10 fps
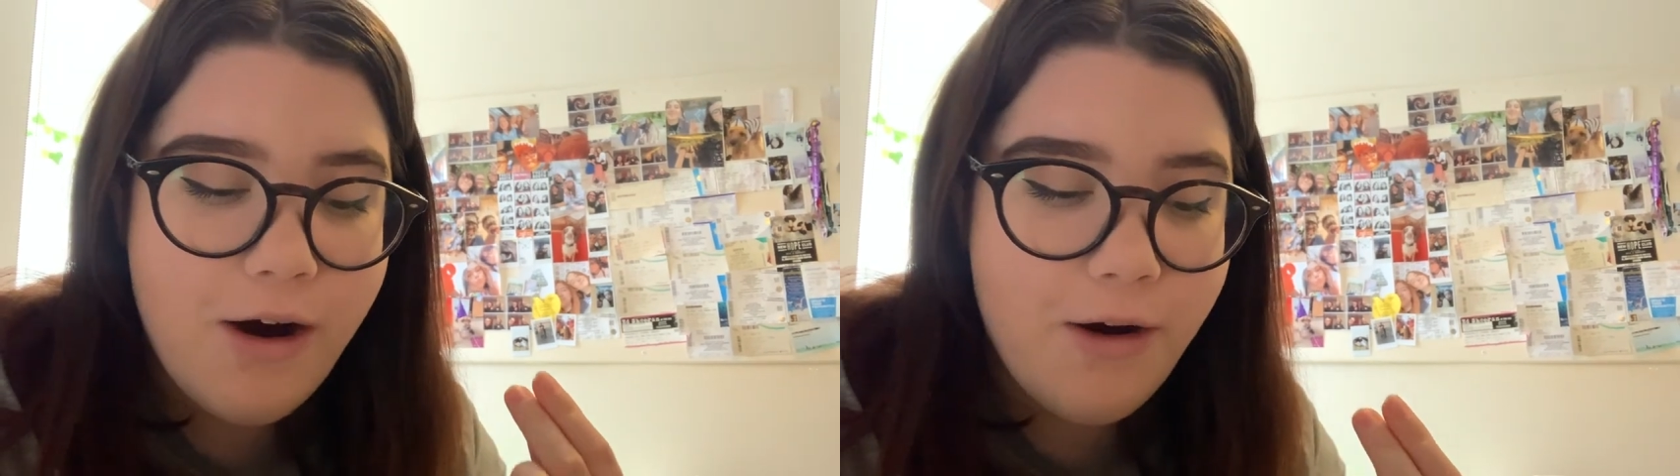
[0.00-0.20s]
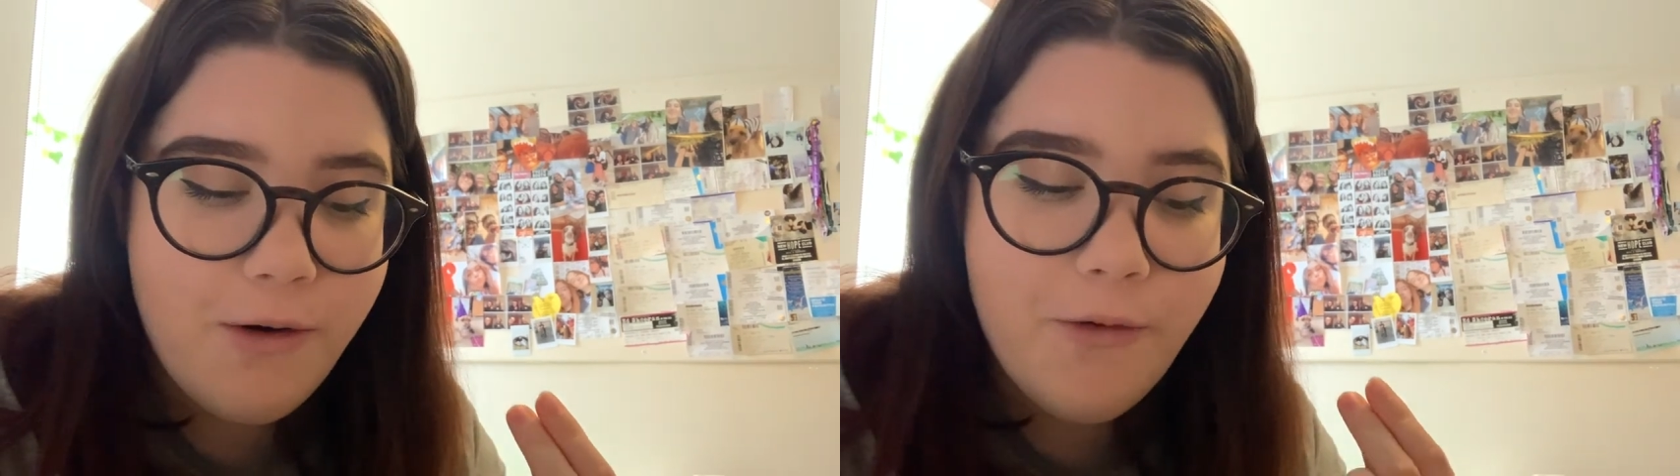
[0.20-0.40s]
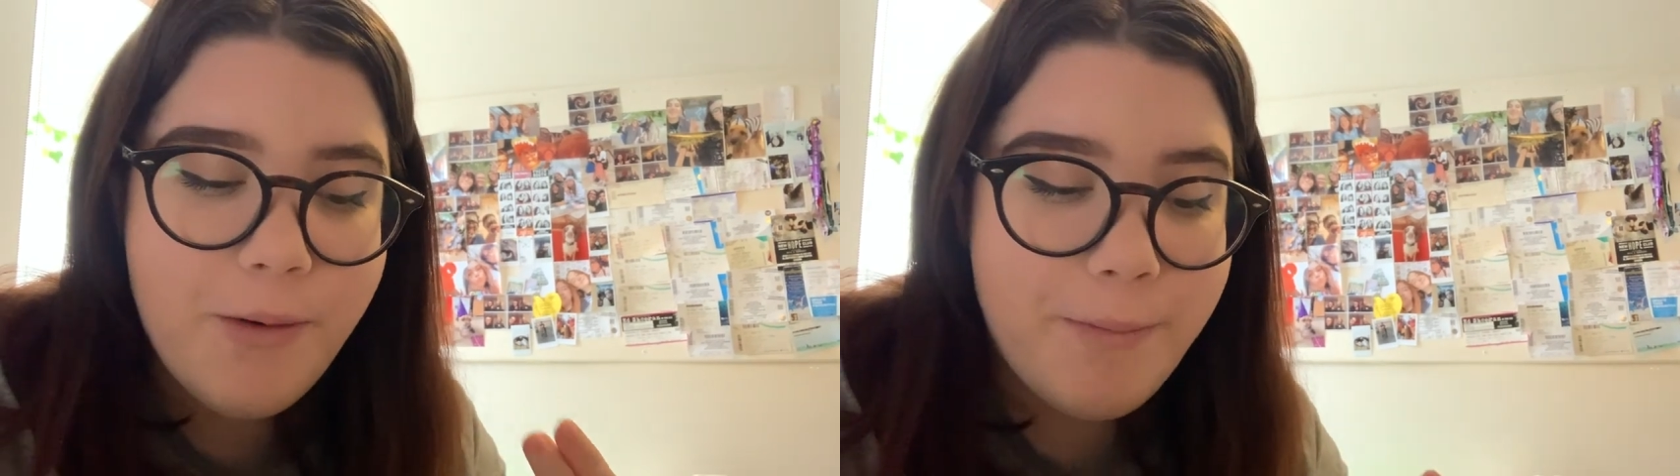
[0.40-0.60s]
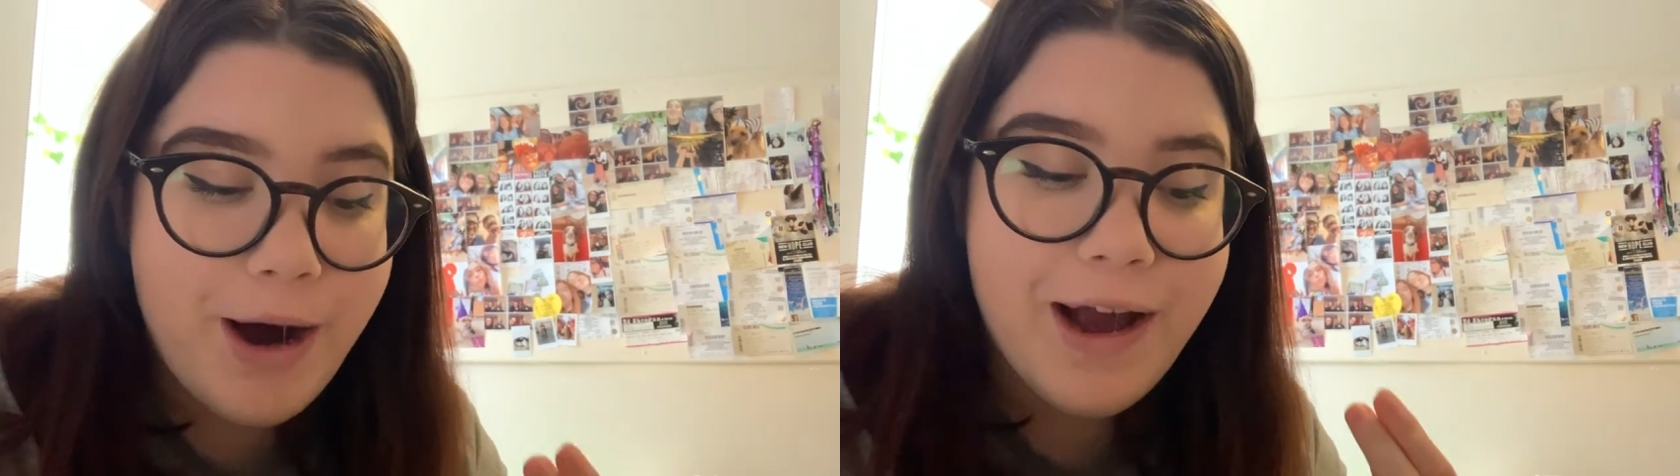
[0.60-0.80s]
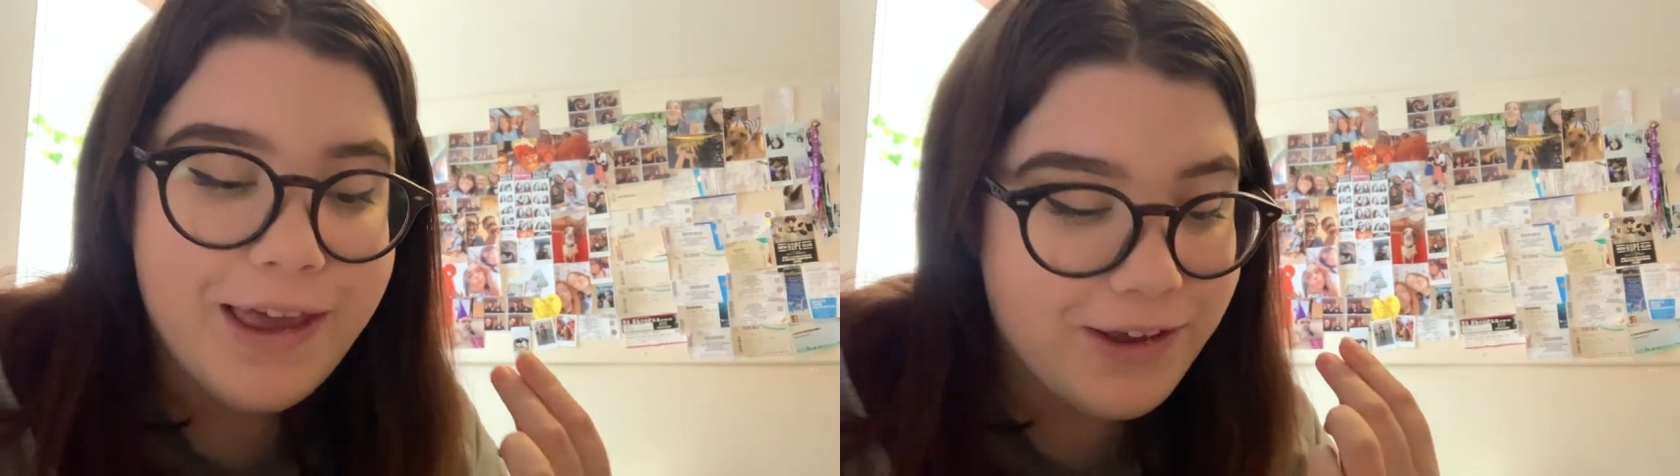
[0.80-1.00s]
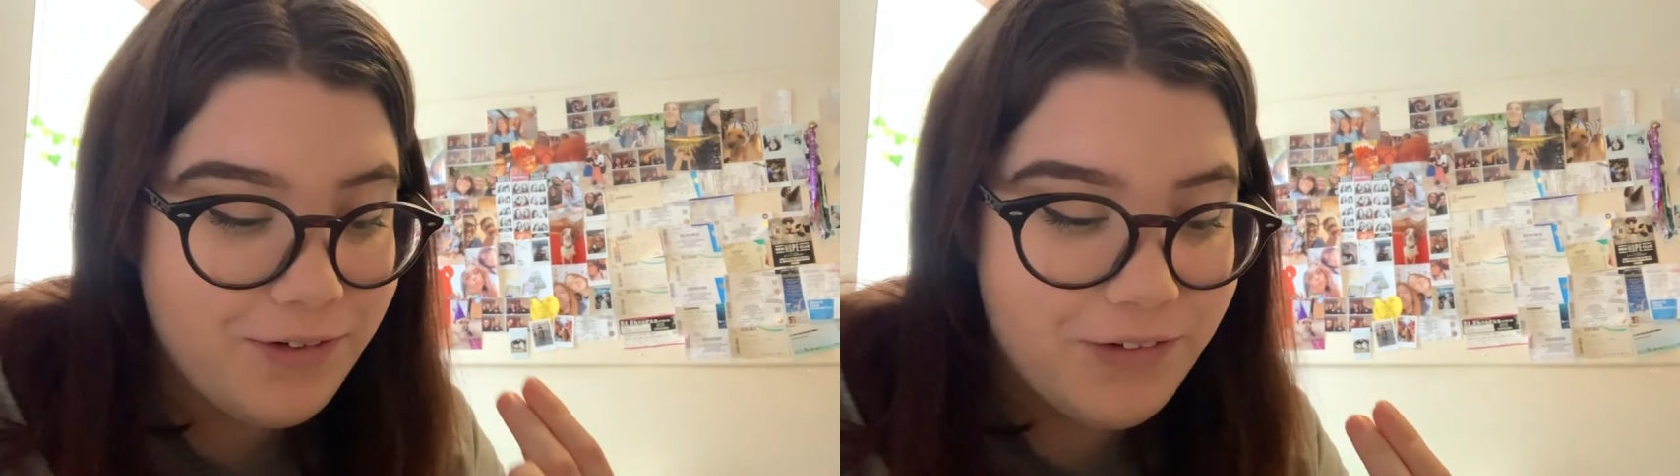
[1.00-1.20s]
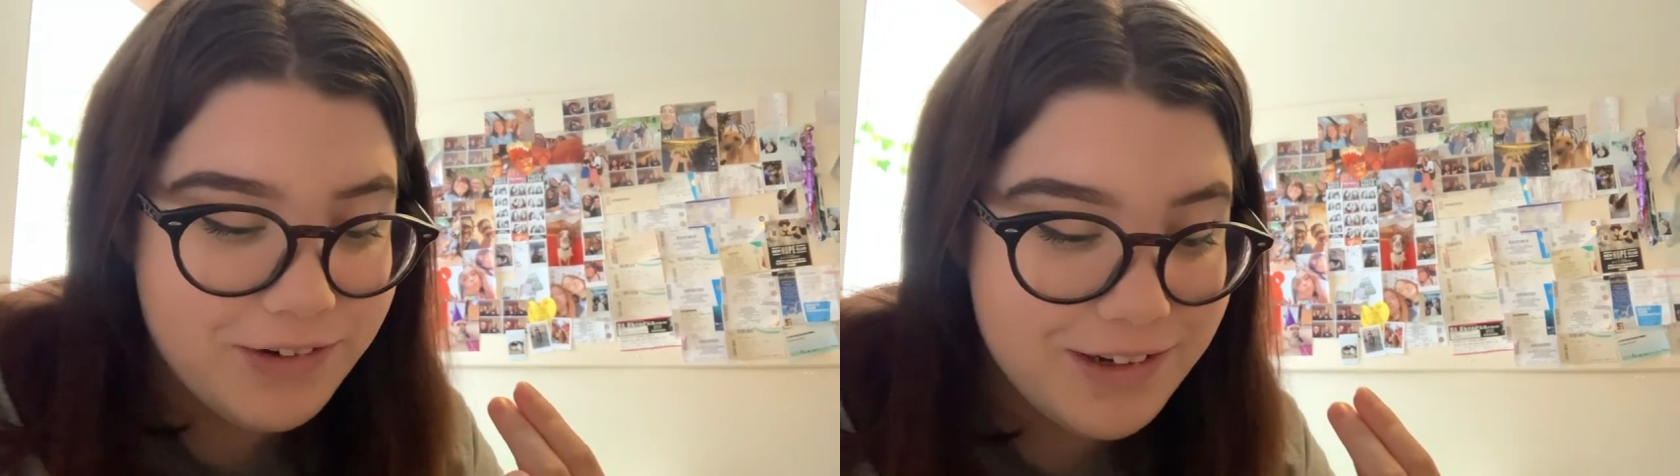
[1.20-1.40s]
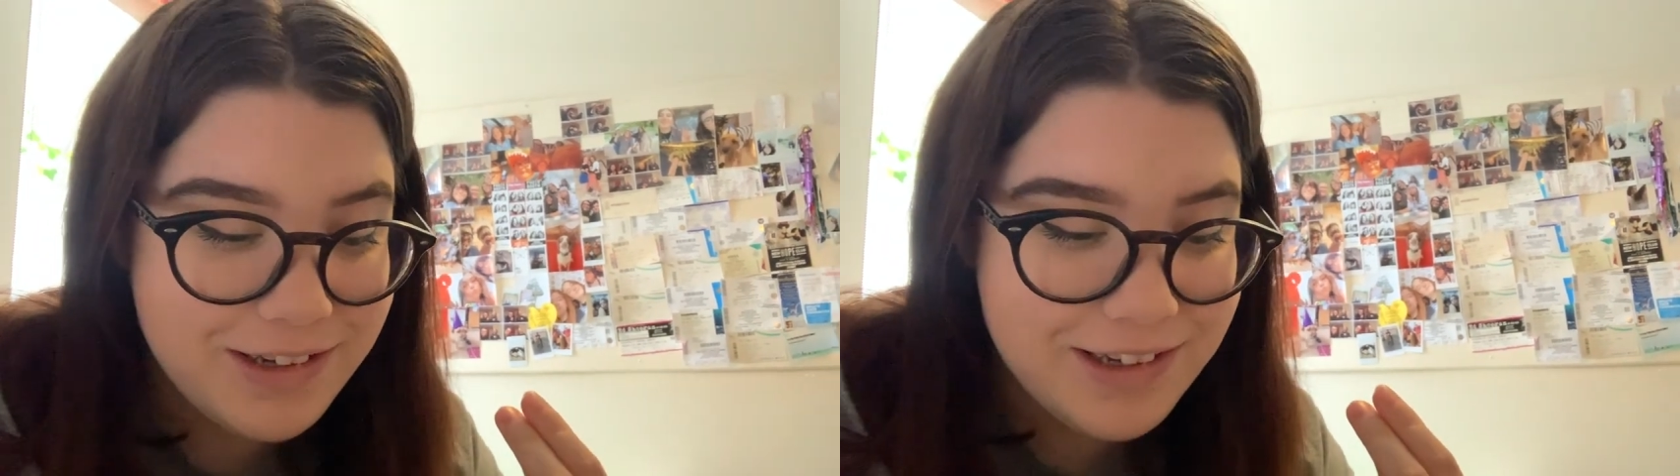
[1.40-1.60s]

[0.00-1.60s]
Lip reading: oh my god,